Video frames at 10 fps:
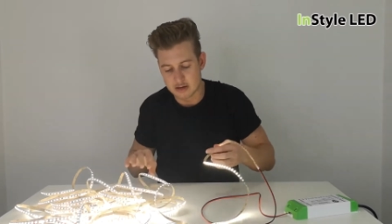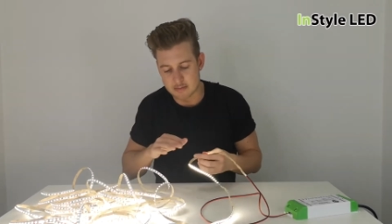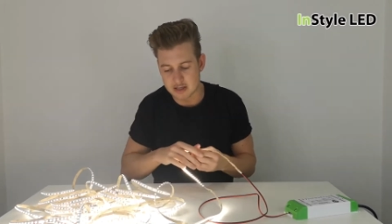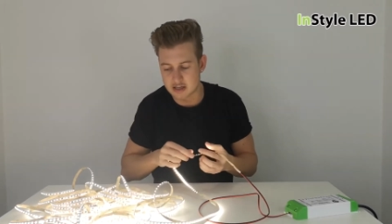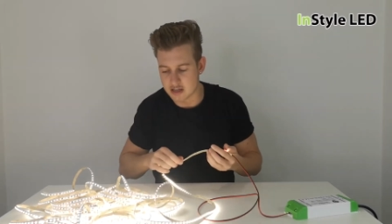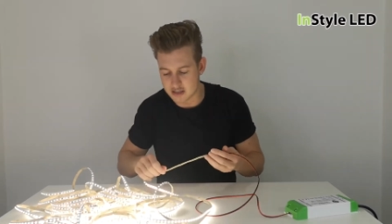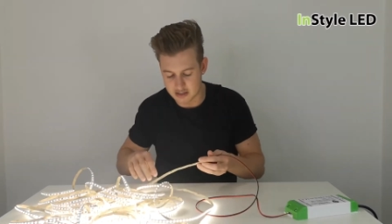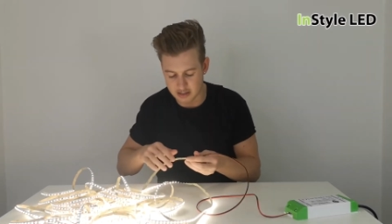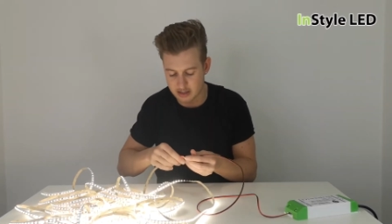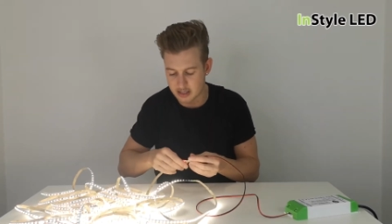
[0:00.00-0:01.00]

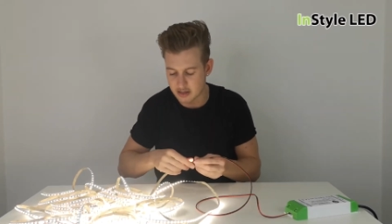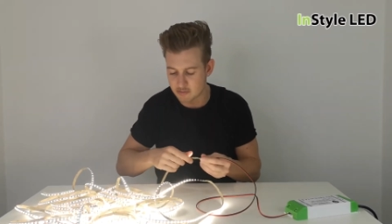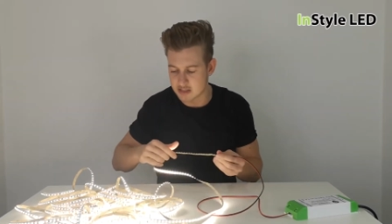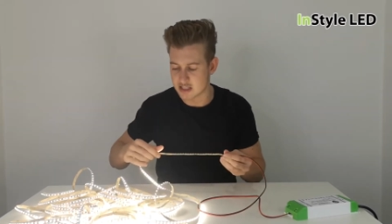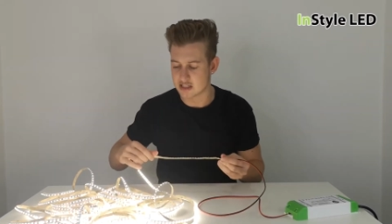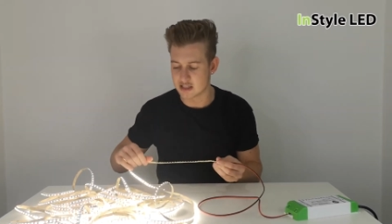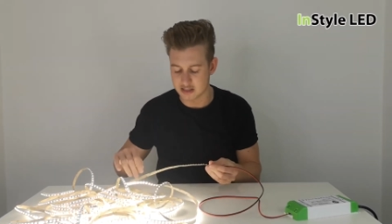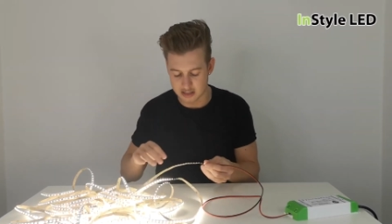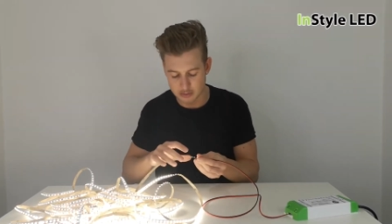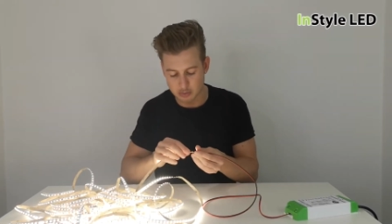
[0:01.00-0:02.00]
Because the
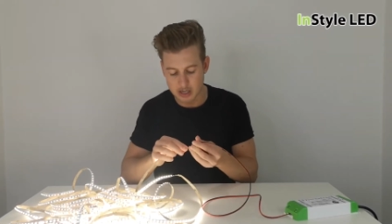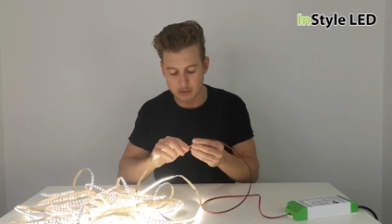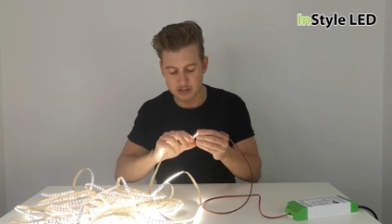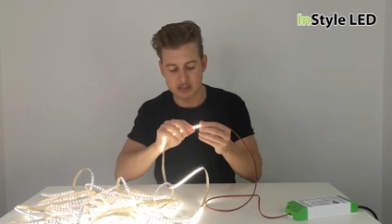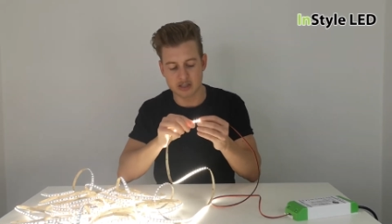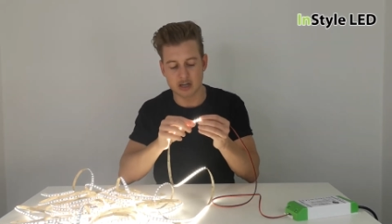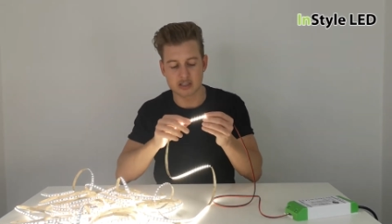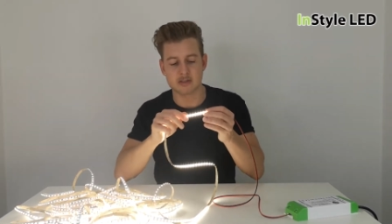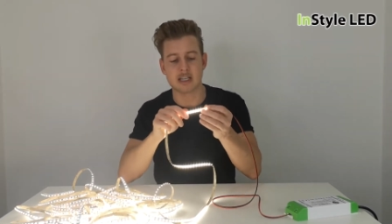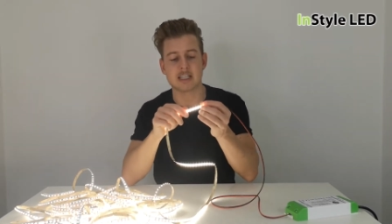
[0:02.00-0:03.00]
resistance as well, the
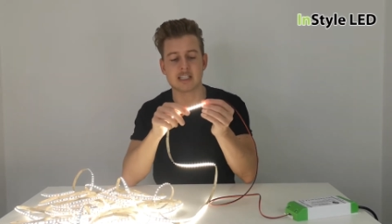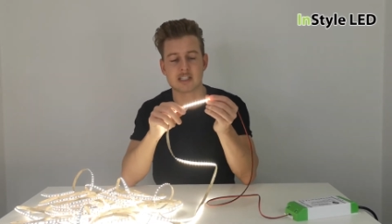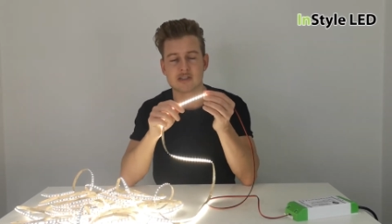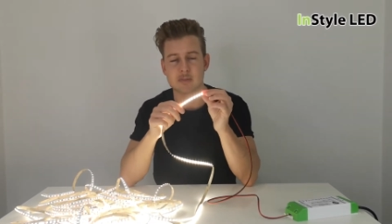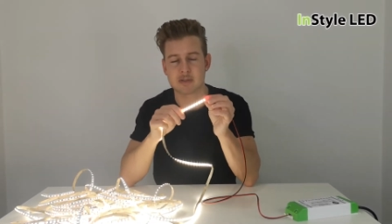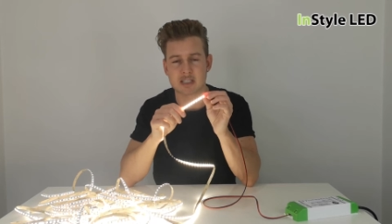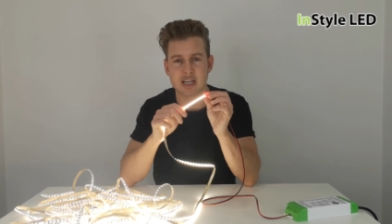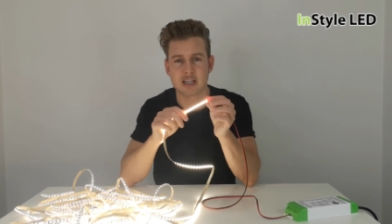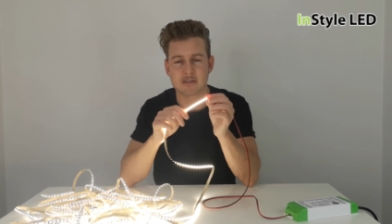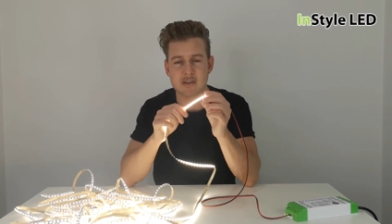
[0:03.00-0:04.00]
start of the LED strip is
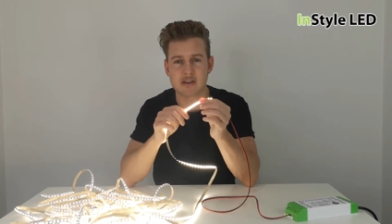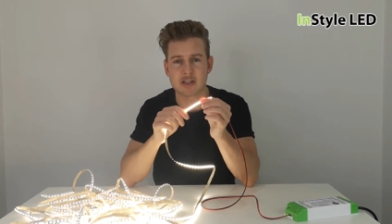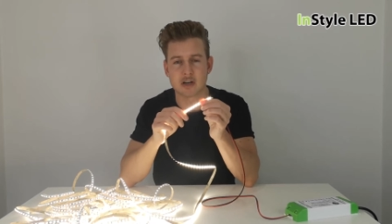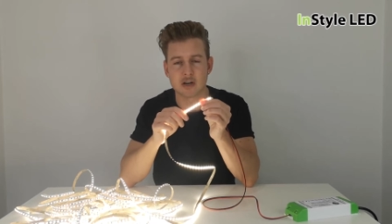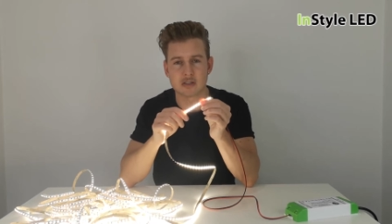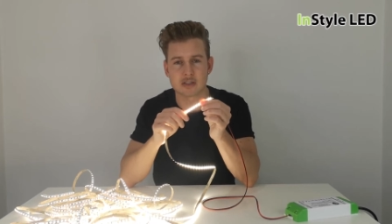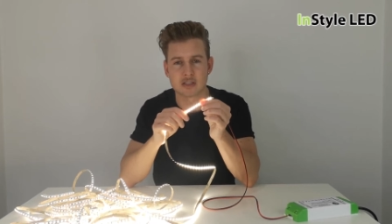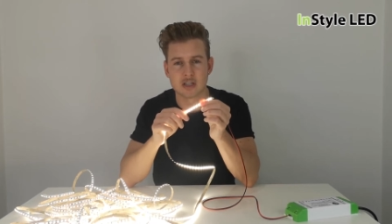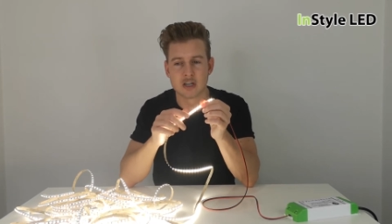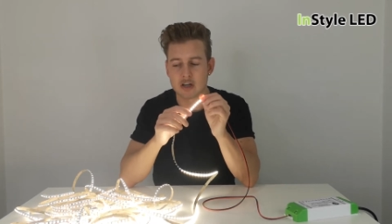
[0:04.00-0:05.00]
getting very hot,
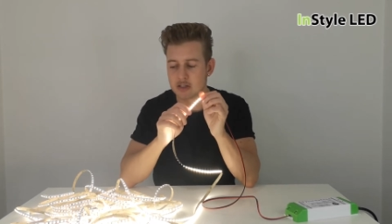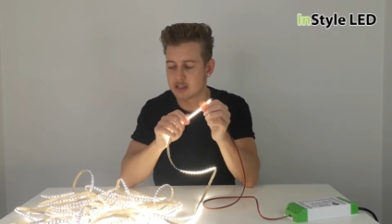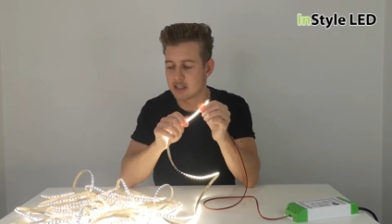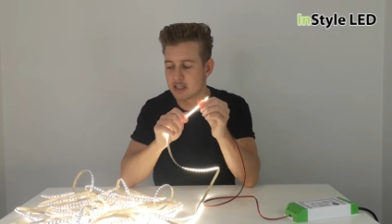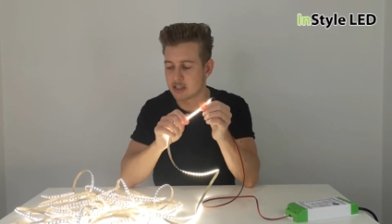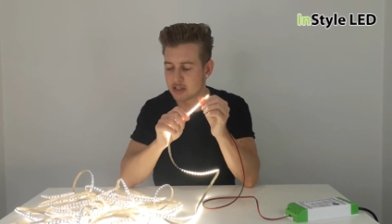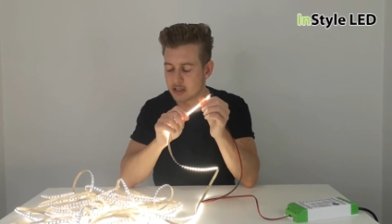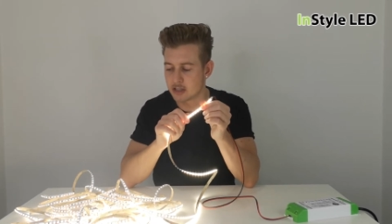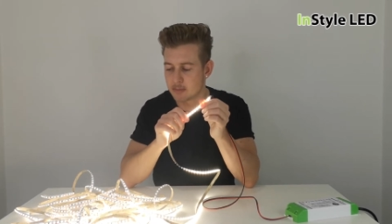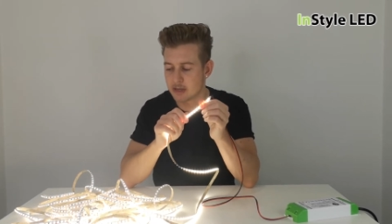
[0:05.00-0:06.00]
hotter than it
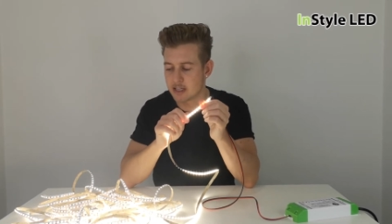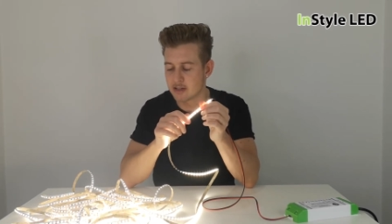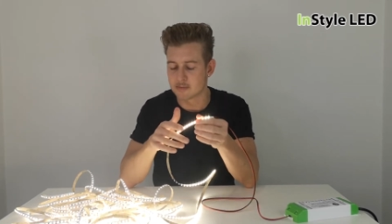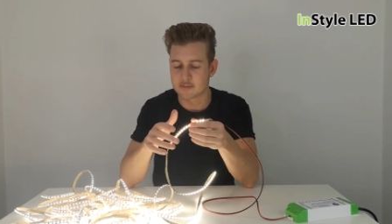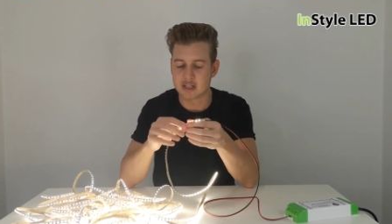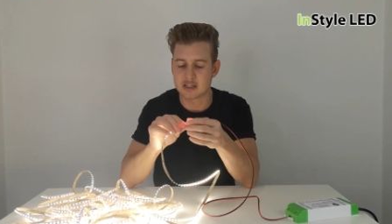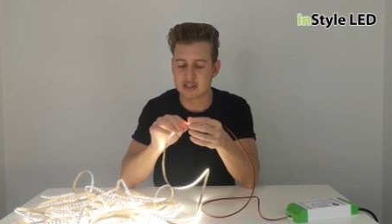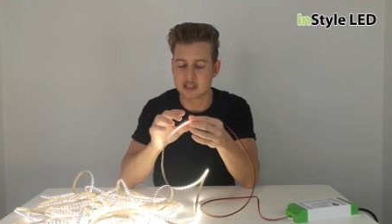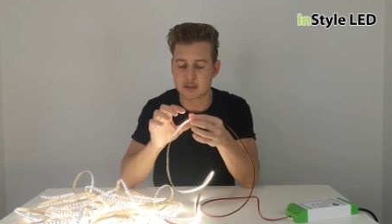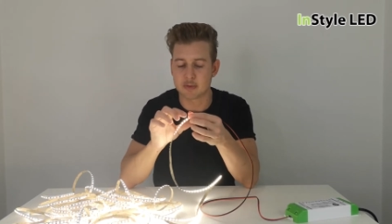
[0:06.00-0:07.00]
should be. It
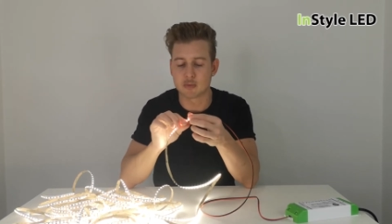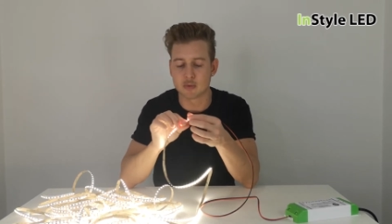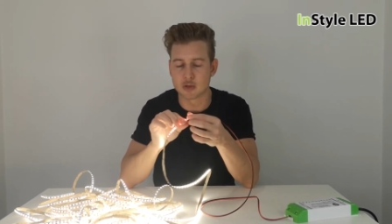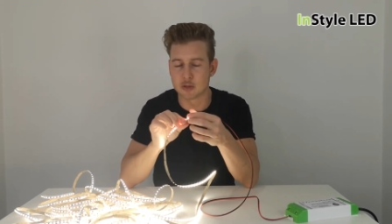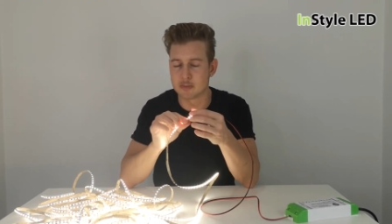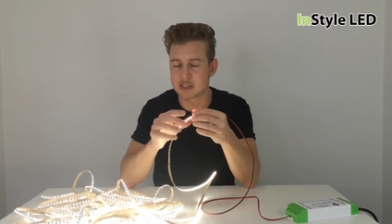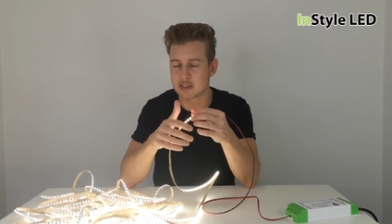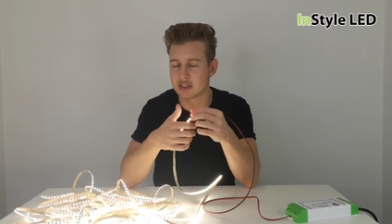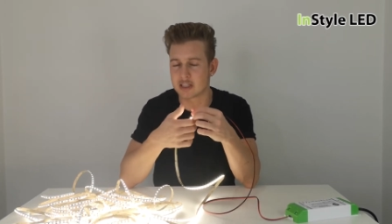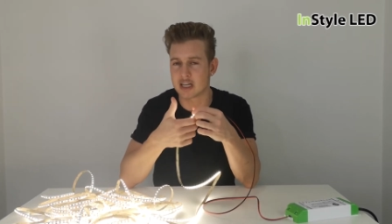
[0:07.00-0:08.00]
should just be warm, it
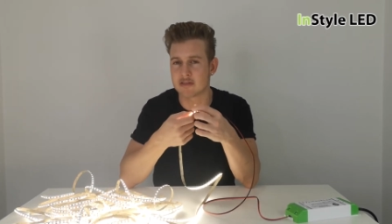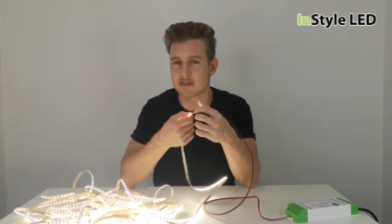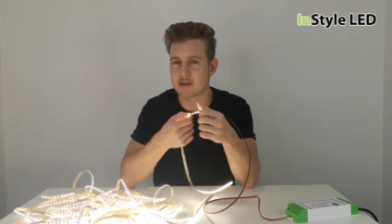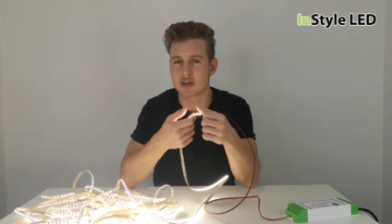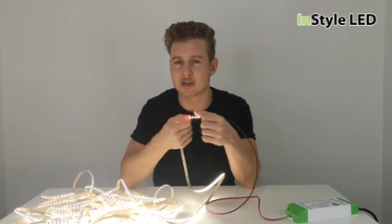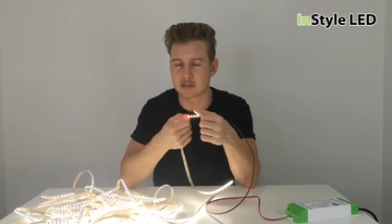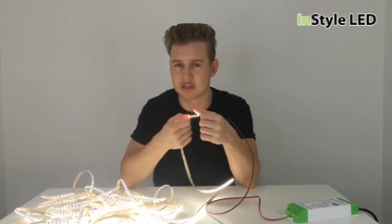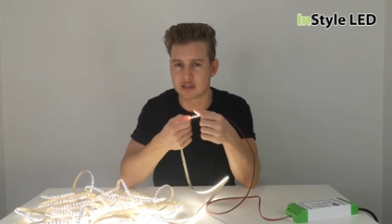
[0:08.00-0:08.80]
shouldn't get very hot